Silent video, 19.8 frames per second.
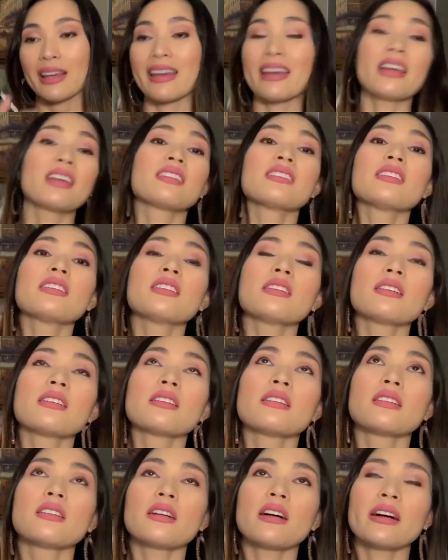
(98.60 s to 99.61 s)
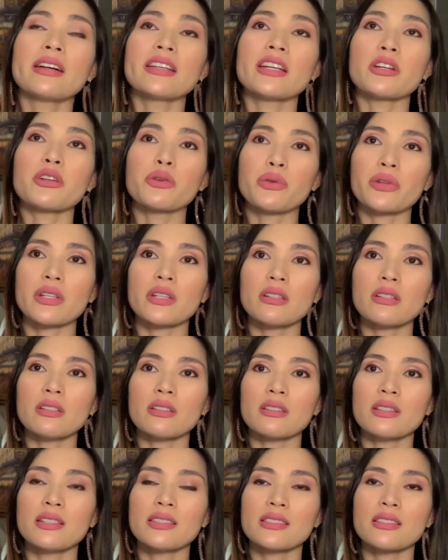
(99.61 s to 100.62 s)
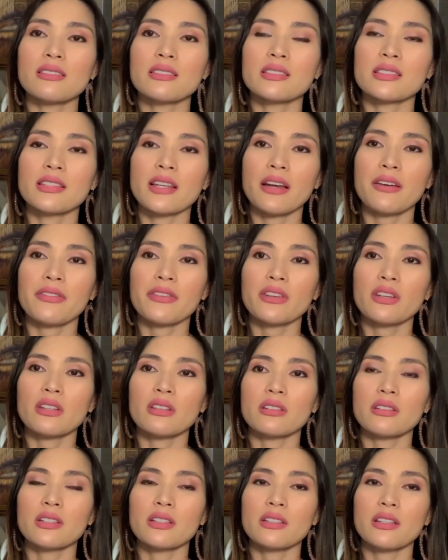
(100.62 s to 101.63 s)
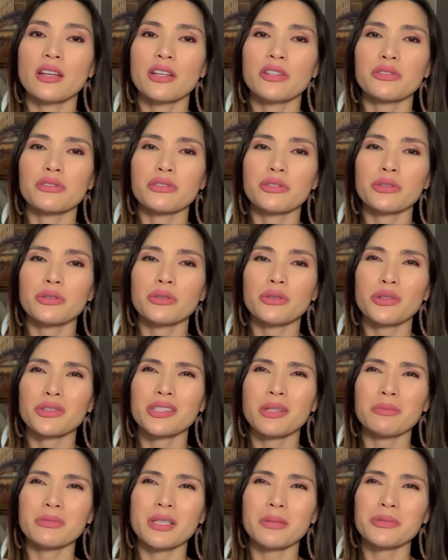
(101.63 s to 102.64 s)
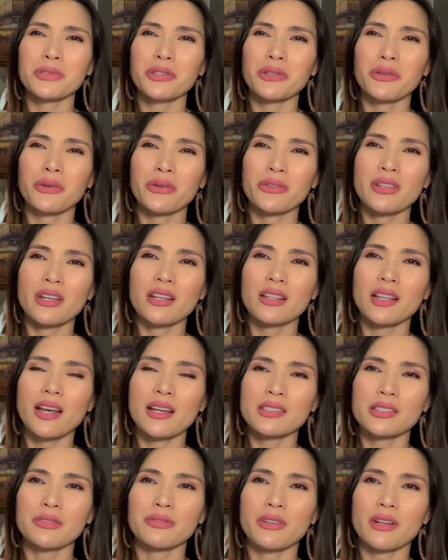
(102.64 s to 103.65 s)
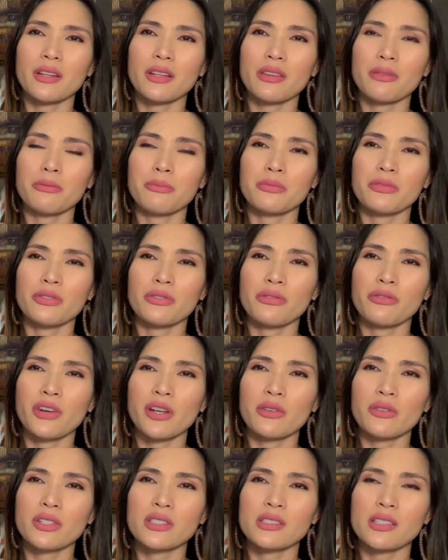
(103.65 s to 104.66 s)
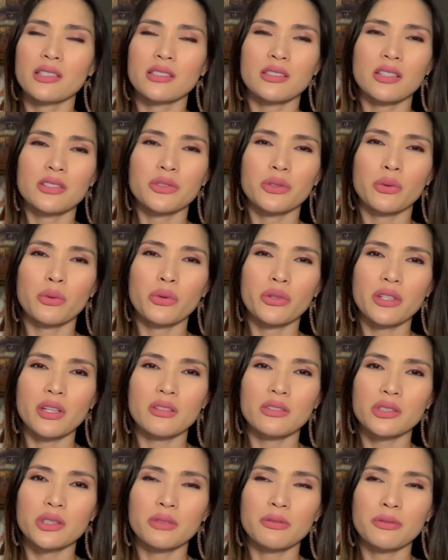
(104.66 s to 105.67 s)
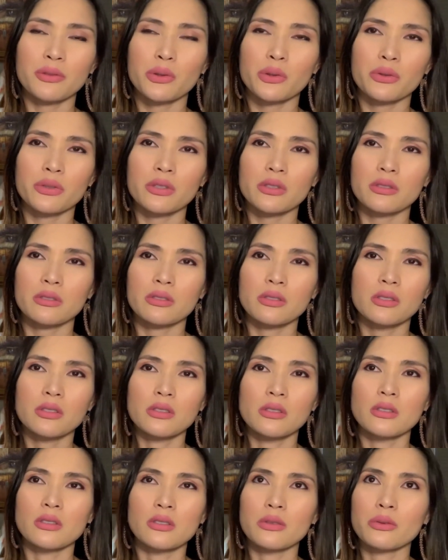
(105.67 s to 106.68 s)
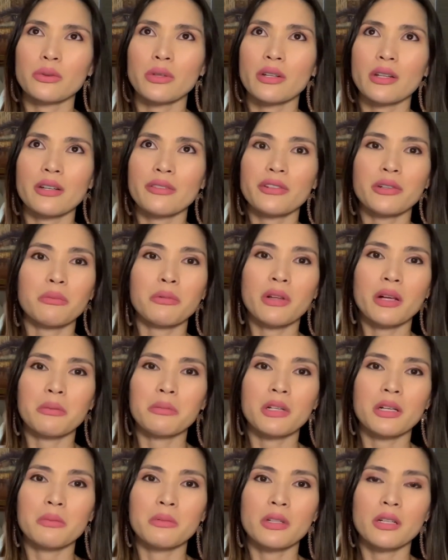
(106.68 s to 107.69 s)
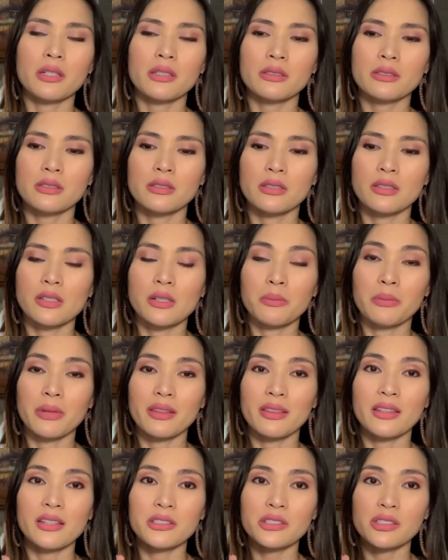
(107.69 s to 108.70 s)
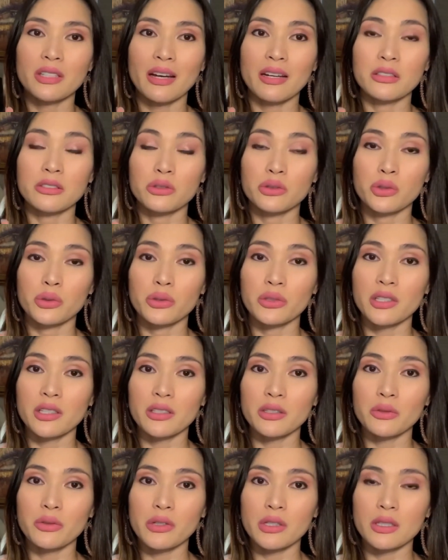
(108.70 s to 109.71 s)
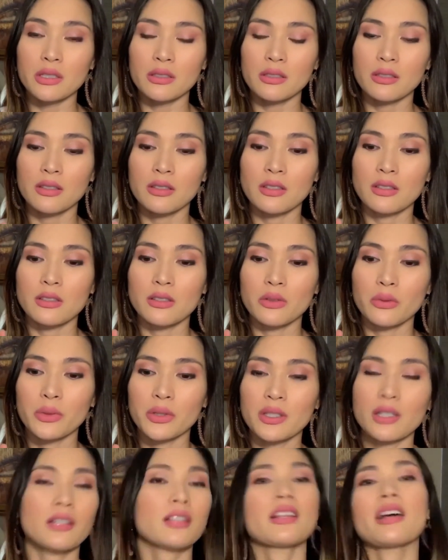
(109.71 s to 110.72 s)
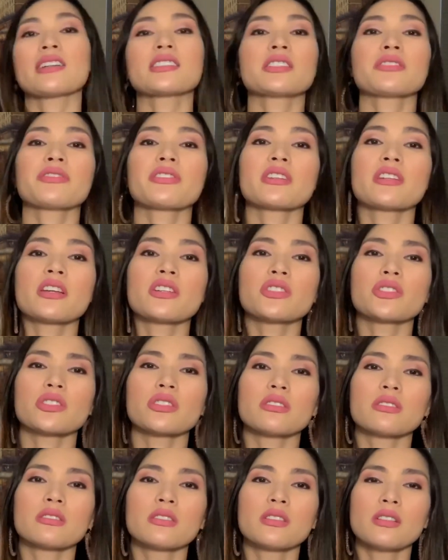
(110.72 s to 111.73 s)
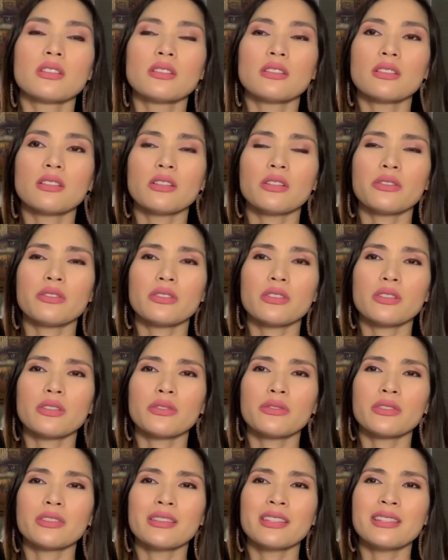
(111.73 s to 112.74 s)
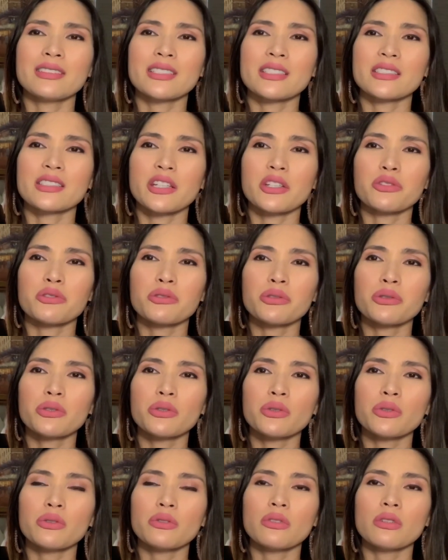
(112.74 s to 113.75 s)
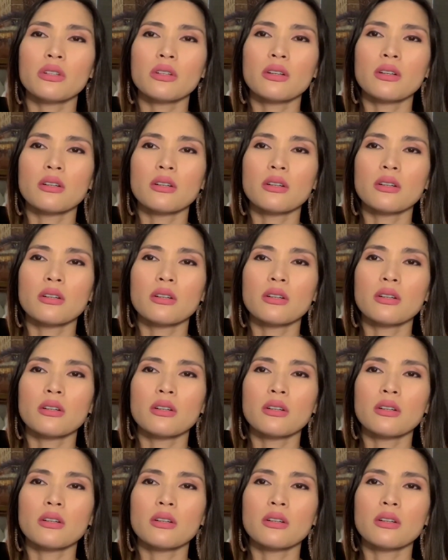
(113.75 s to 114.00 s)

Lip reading: And I agree, this is definitely a true, because sometimes, you know, they classify fragrances as oriental floral, whatever, blah, blah, blah. But this, I truly agree with the classification of this is a true